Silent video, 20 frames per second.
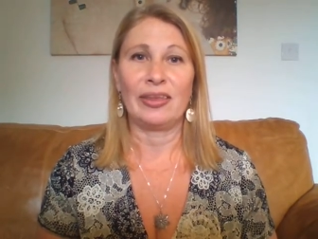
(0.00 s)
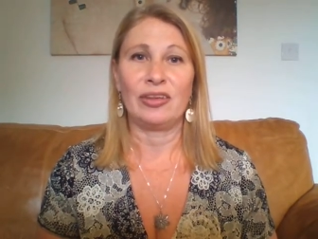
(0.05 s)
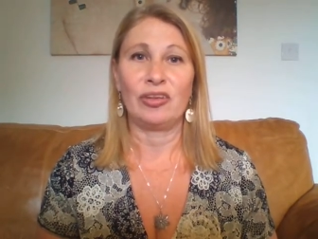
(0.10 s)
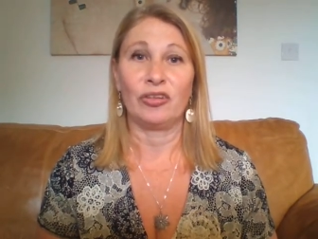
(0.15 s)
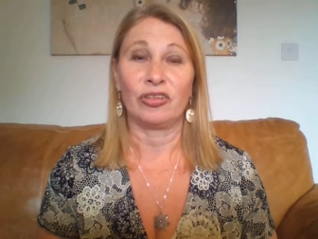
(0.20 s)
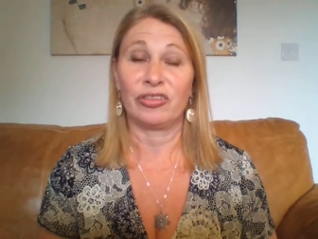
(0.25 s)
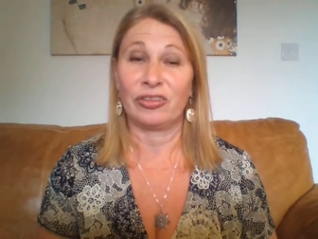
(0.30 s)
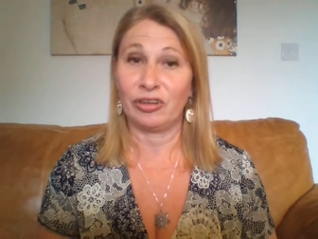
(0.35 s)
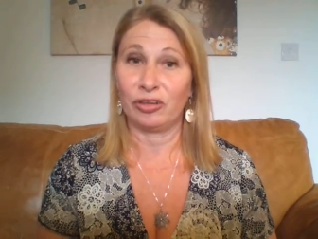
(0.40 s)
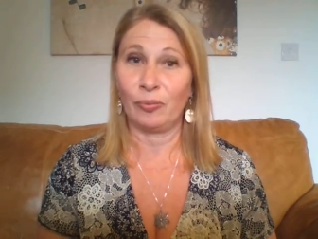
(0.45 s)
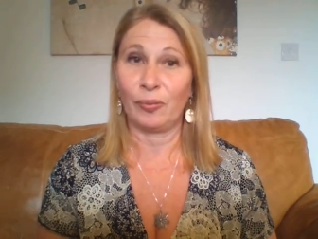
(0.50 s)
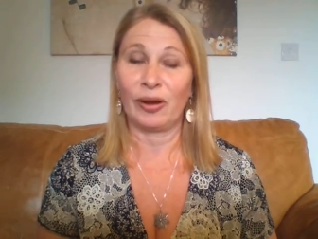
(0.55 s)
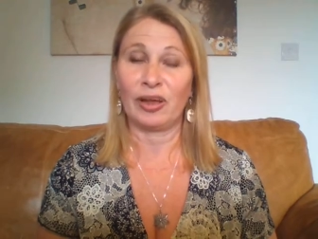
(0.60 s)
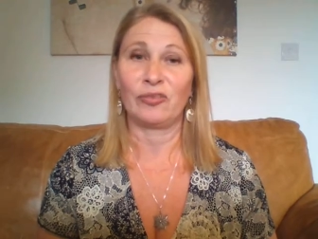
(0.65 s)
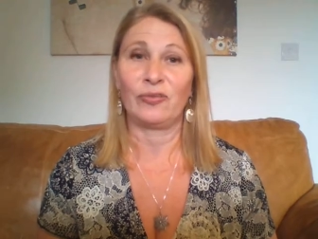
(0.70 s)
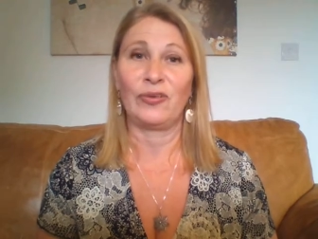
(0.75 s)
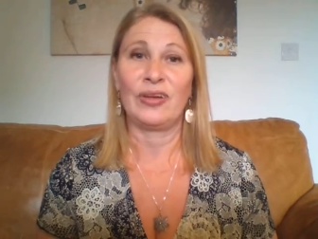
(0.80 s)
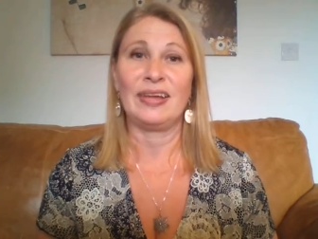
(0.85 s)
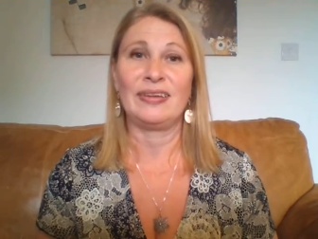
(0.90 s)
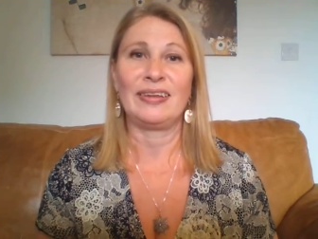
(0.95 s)
you're still
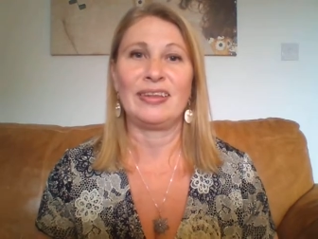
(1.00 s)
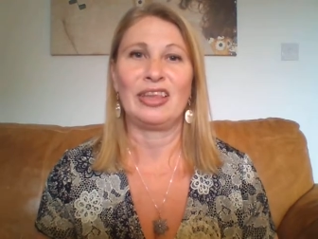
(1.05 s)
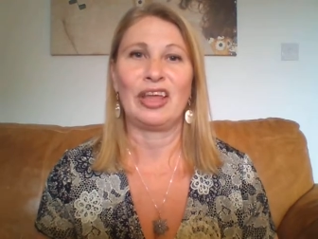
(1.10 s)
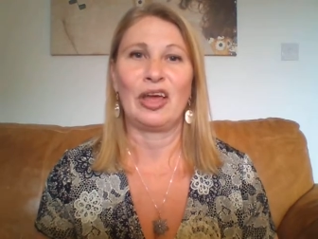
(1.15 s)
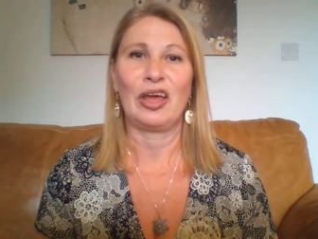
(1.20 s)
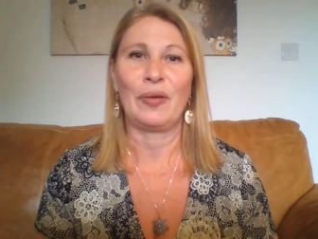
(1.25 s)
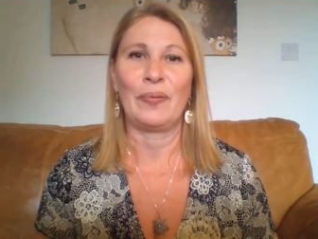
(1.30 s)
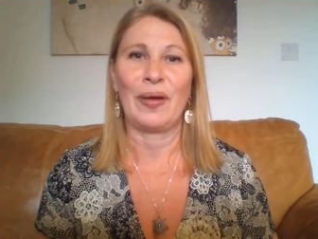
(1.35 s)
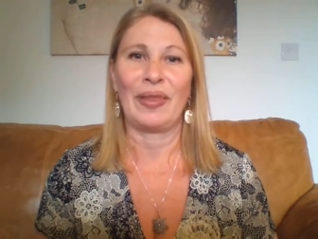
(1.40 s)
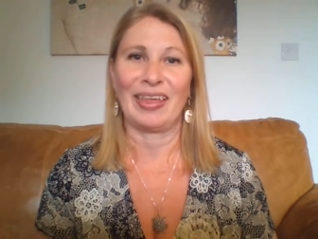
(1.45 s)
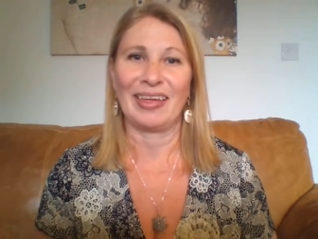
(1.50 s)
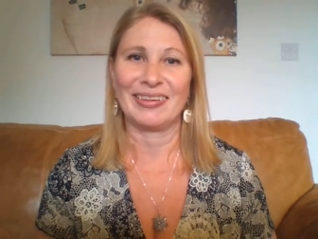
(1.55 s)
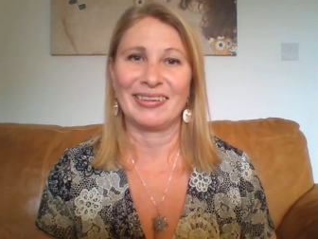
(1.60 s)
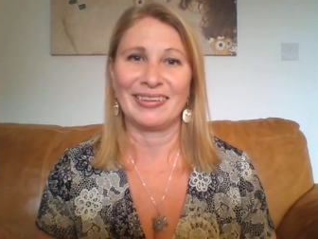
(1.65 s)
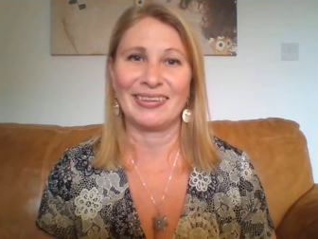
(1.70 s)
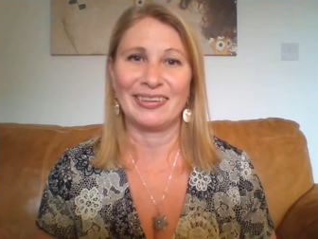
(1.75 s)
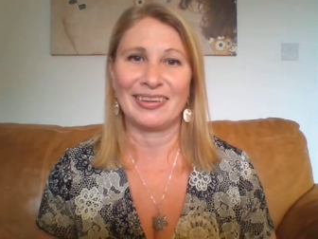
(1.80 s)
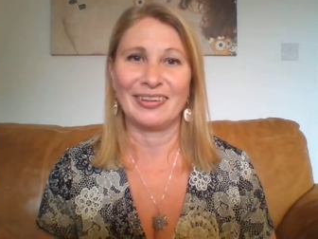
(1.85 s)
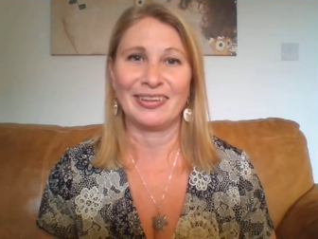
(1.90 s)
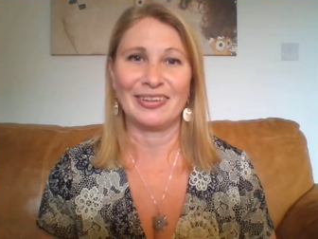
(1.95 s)
breastfeeding them and they're
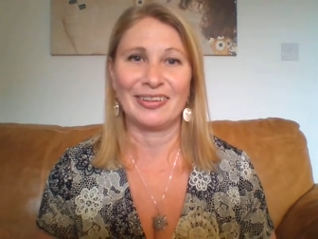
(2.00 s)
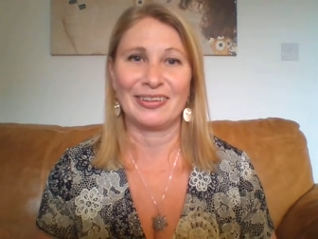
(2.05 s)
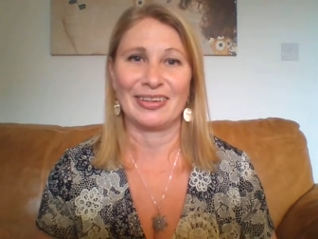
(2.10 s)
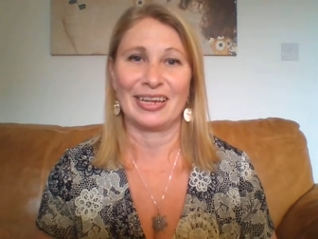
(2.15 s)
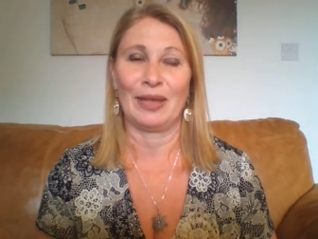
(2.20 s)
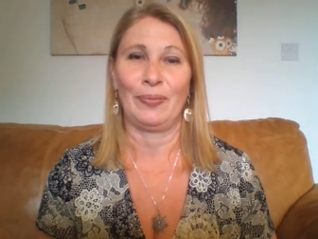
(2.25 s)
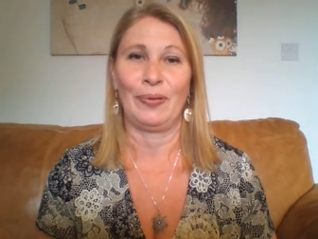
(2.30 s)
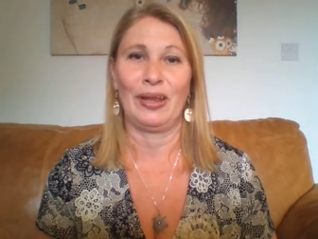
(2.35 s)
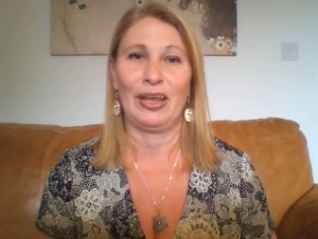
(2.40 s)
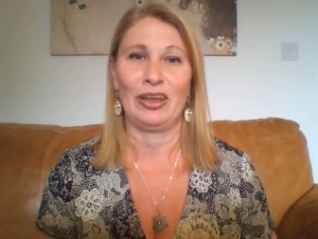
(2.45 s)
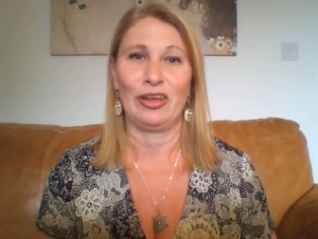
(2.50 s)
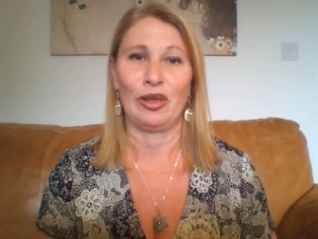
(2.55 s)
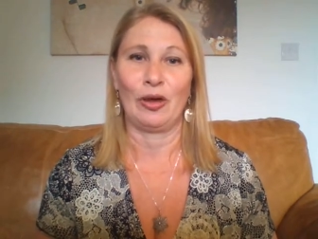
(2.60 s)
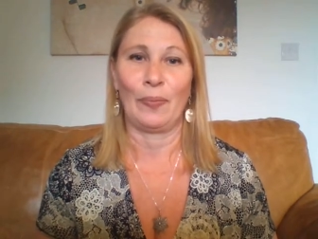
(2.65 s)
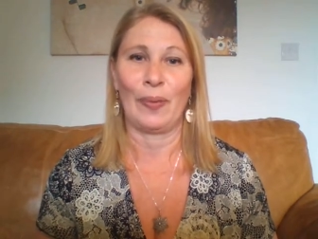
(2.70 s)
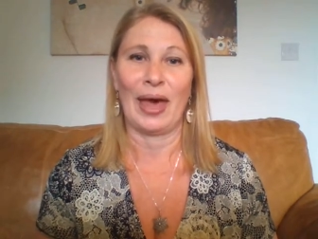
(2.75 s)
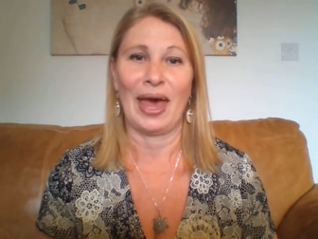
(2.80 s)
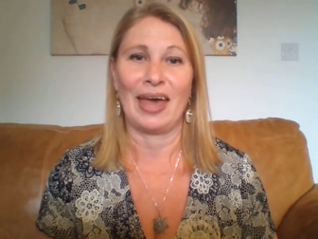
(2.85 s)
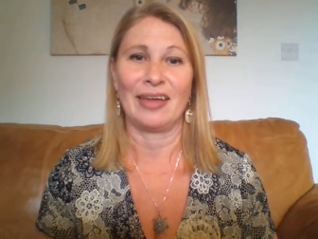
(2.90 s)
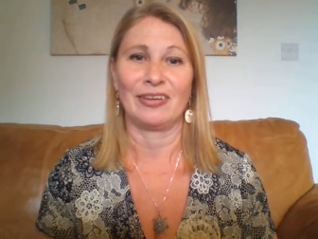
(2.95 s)
still sleeping in your
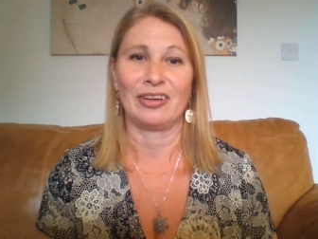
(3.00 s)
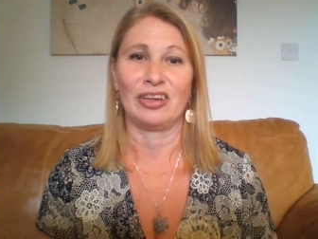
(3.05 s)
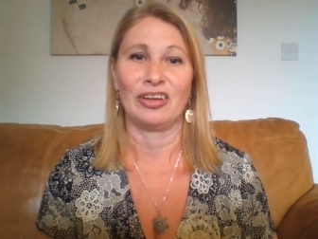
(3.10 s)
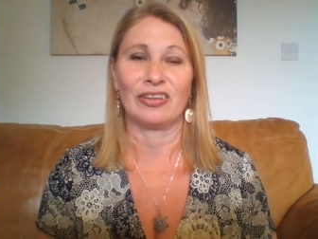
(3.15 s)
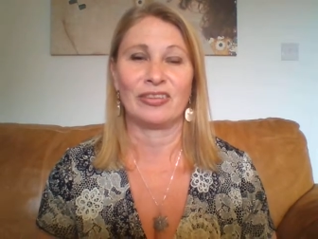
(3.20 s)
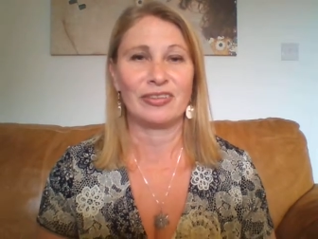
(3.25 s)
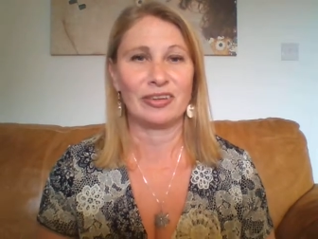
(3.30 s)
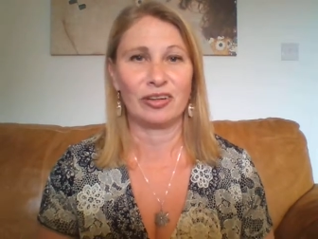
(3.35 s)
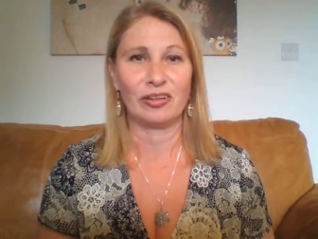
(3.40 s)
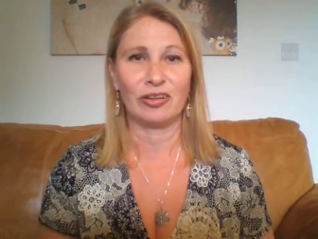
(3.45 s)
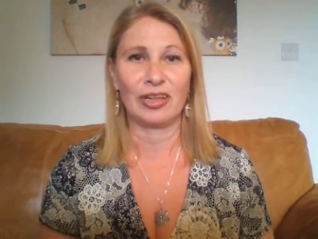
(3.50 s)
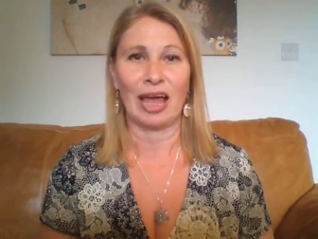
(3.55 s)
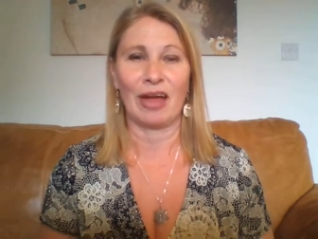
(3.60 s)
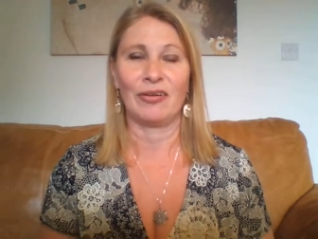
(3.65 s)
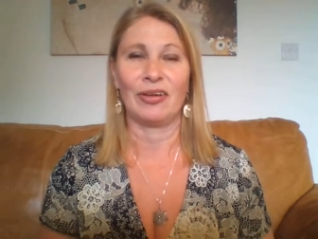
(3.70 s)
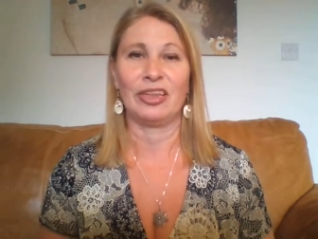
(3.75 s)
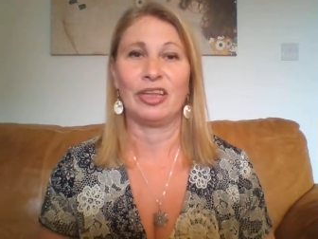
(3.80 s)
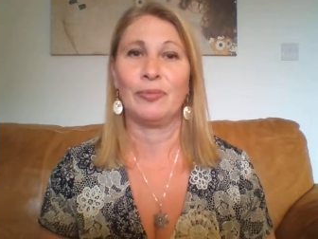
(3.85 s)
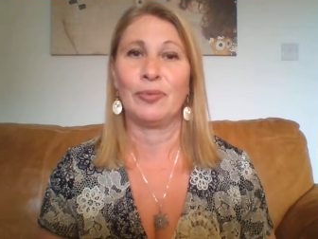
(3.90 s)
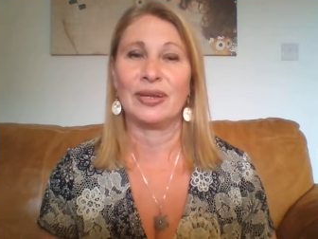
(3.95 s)
bed and you're still
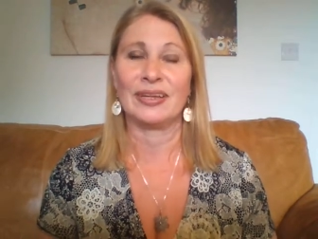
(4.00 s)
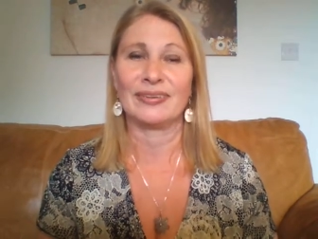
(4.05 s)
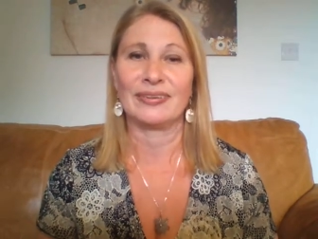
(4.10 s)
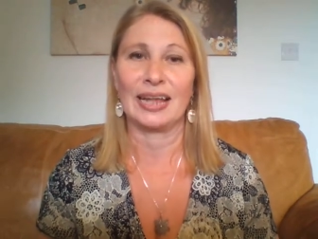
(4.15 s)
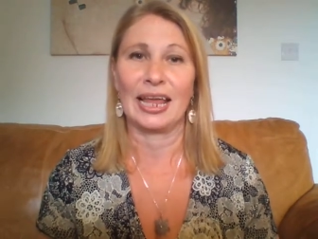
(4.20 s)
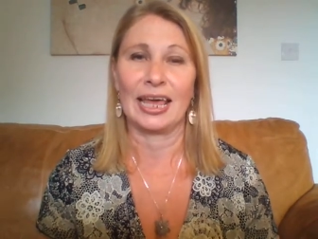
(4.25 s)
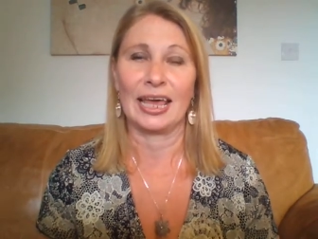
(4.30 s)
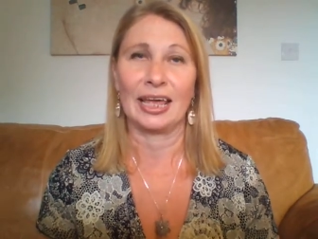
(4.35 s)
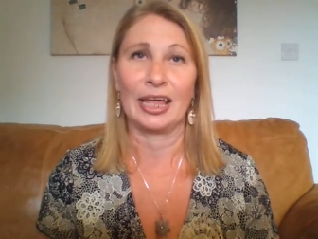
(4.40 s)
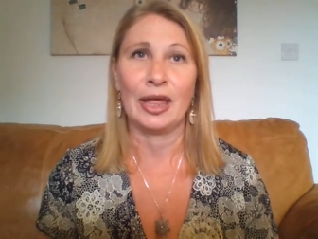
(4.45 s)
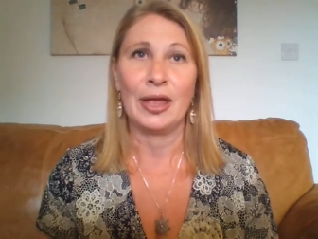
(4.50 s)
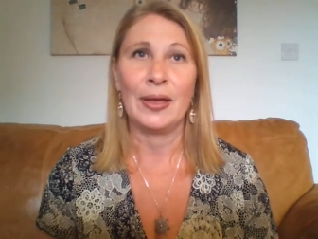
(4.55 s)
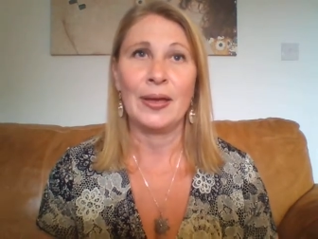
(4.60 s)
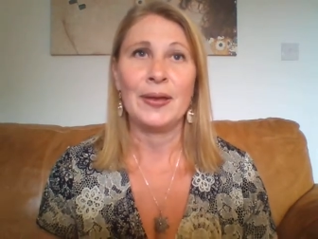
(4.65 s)
carrying them in a sling,